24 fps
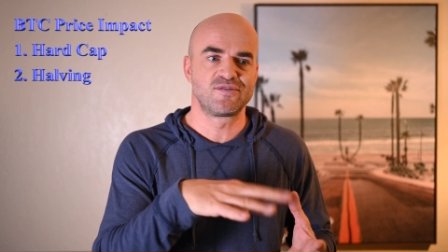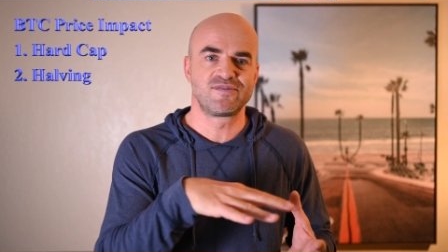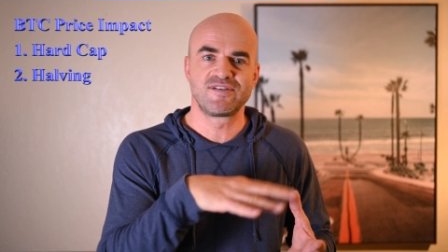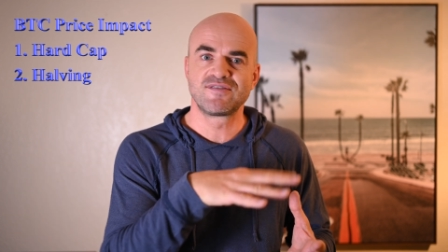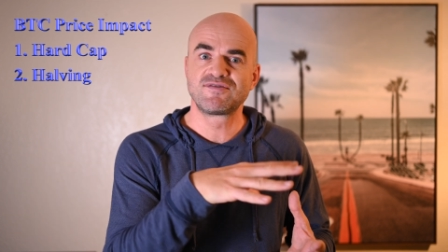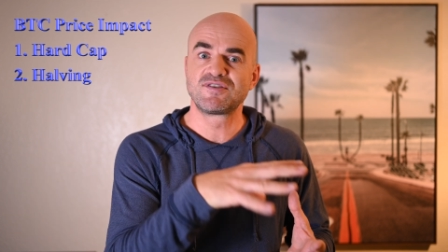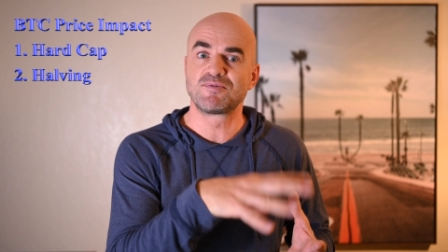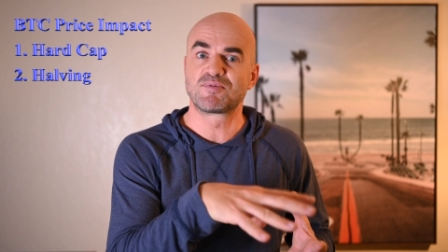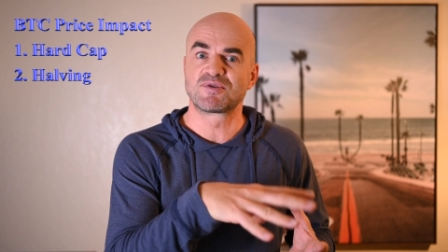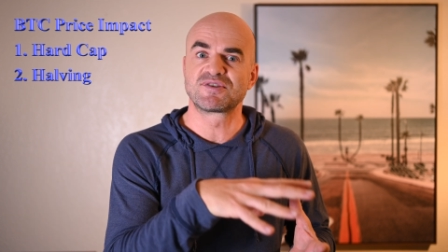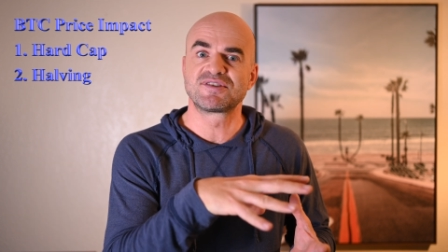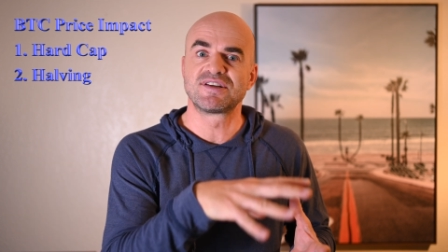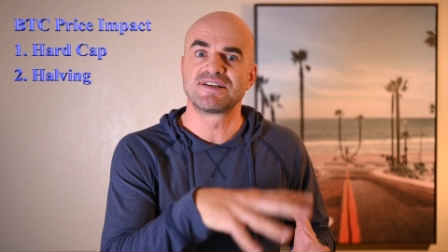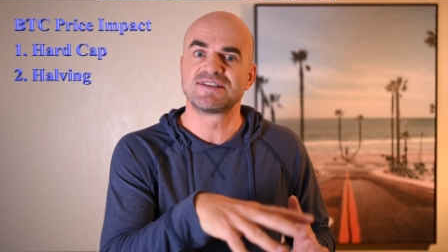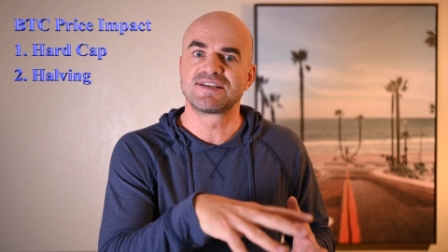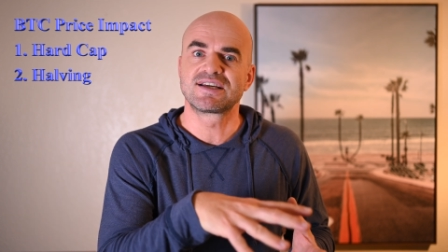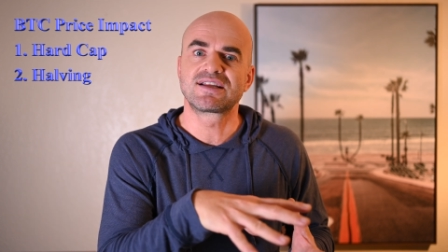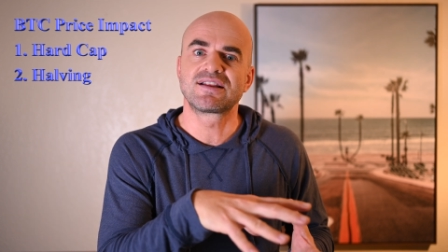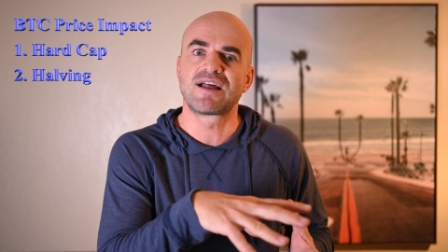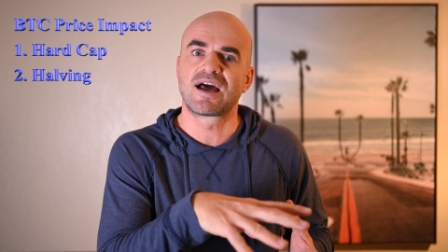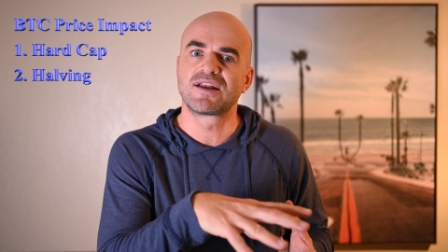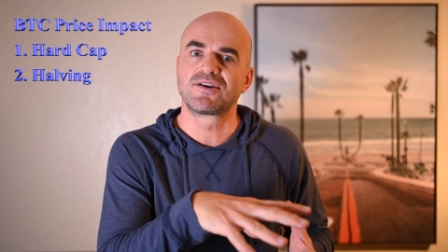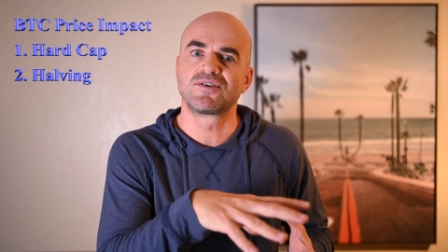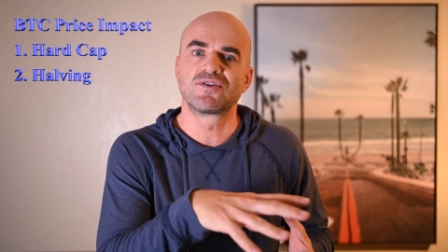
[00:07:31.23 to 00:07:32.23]
50%
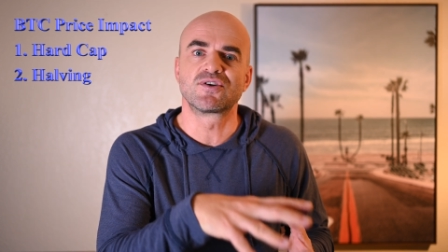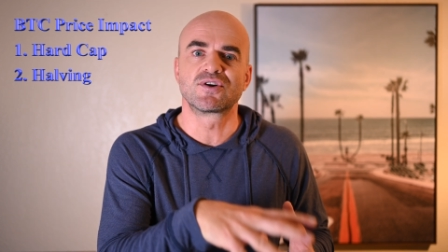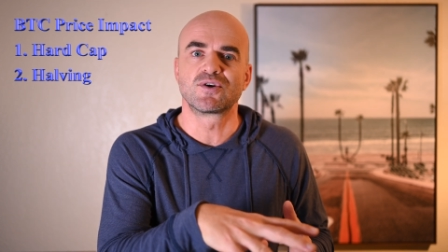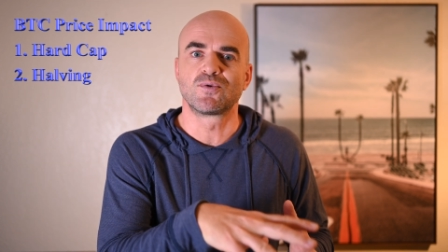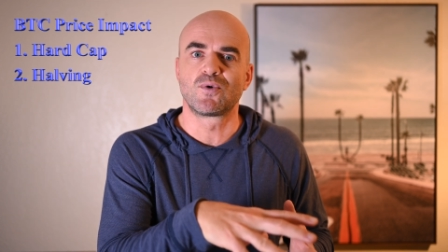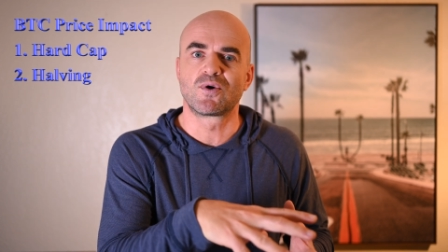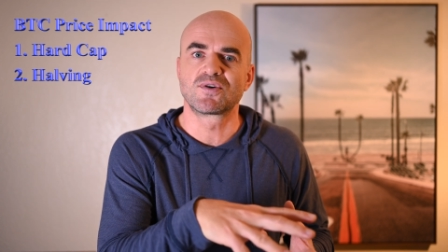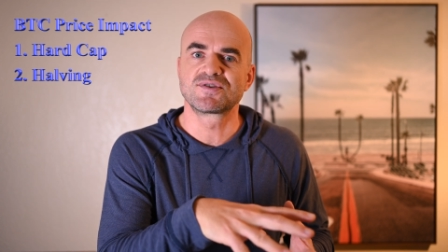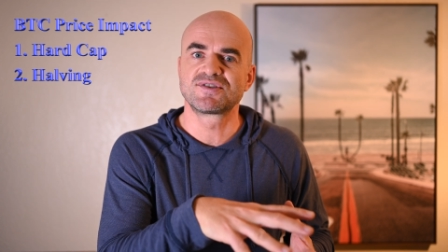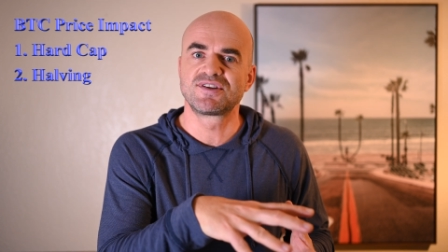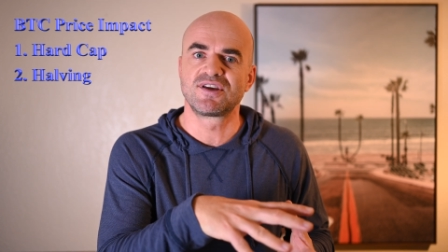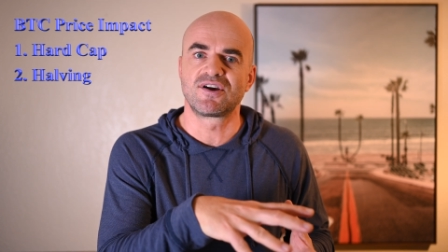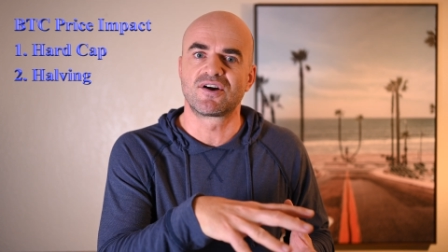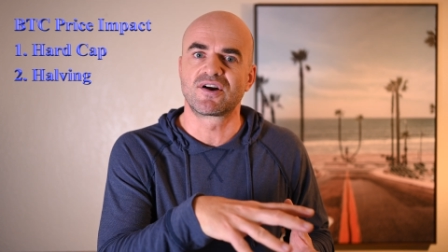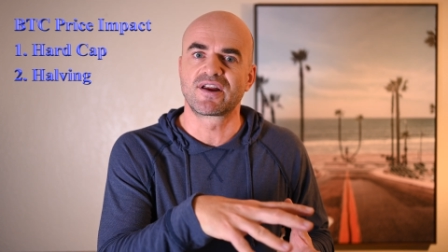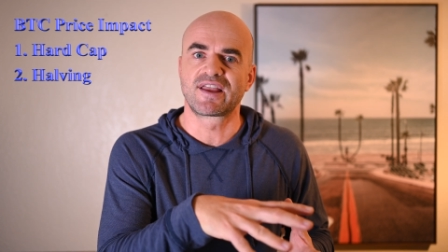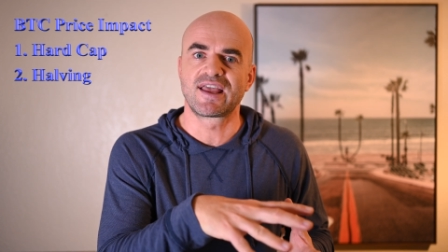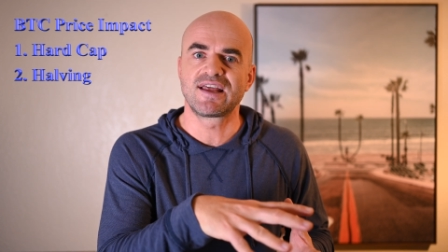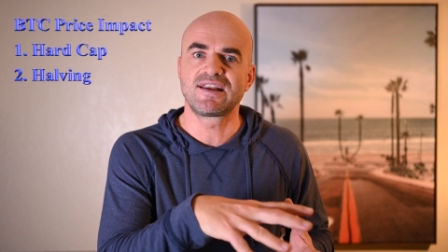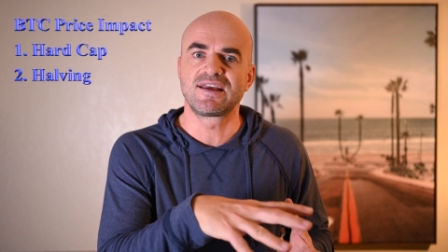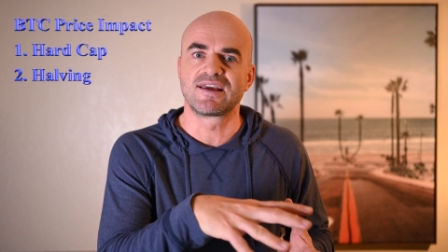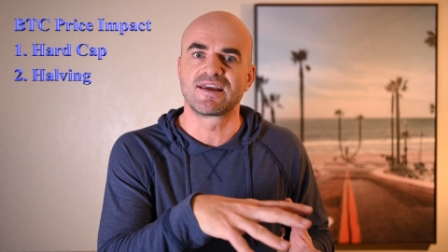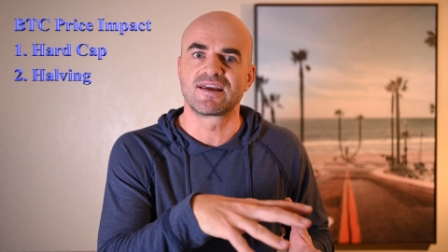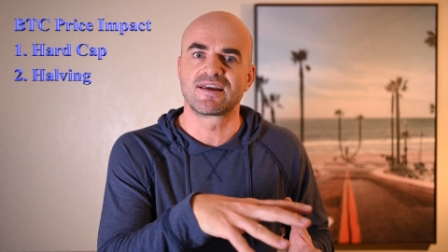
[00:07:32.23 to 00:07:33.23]
decline in the rewards they are
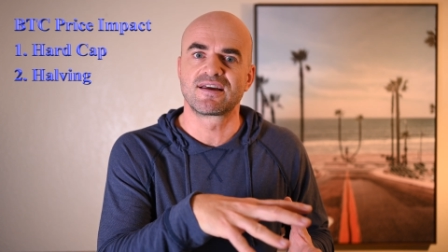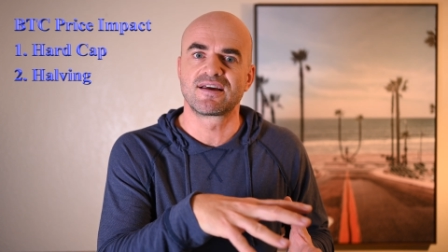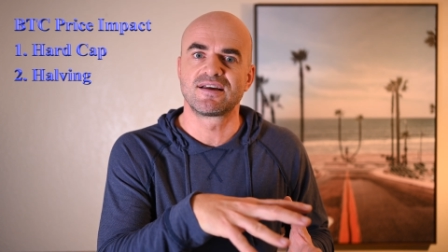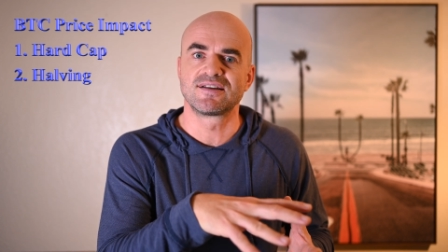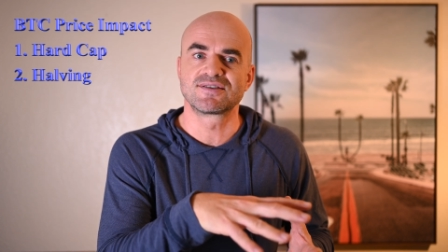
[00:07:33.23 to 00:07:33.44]
getting.